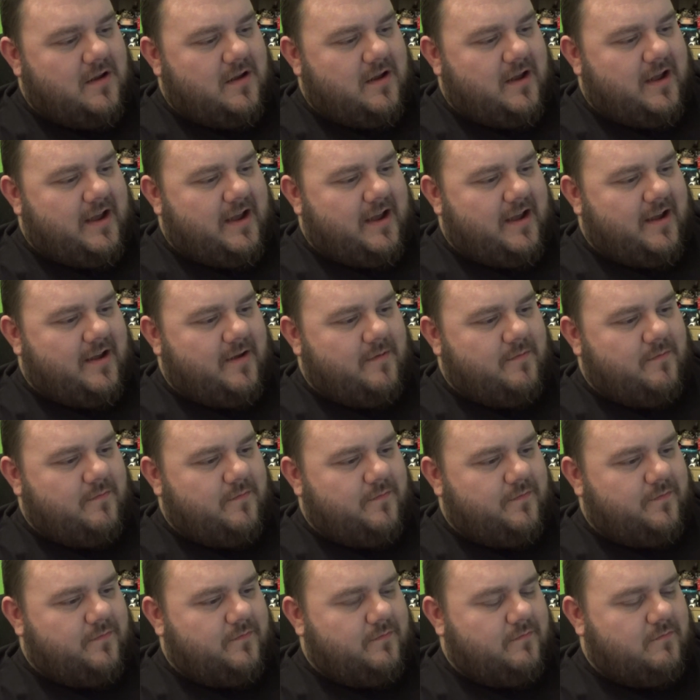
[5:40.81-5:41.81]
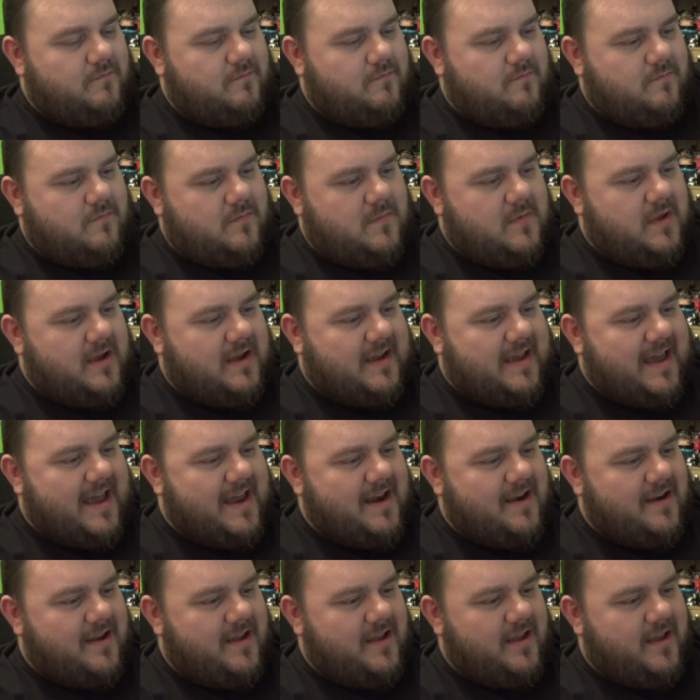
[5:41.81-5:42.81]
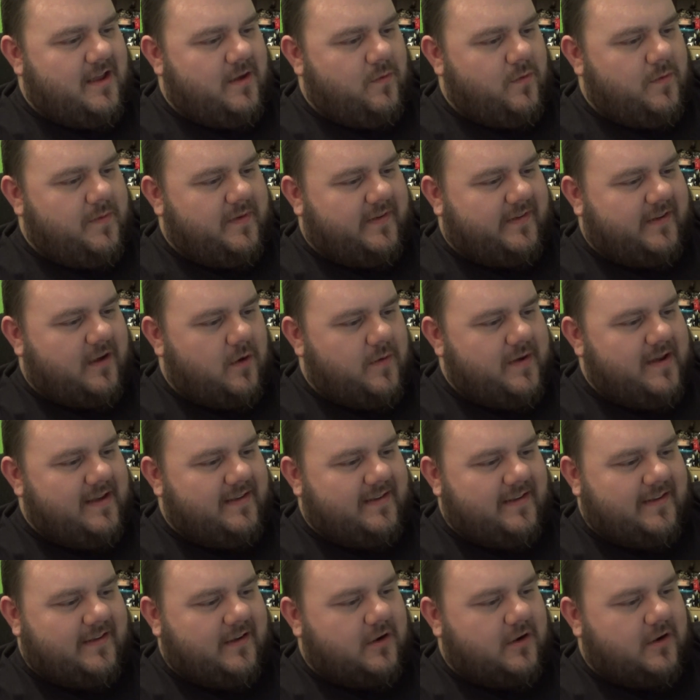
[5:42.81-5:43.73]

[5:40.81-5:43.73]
Um, again, it would be so easy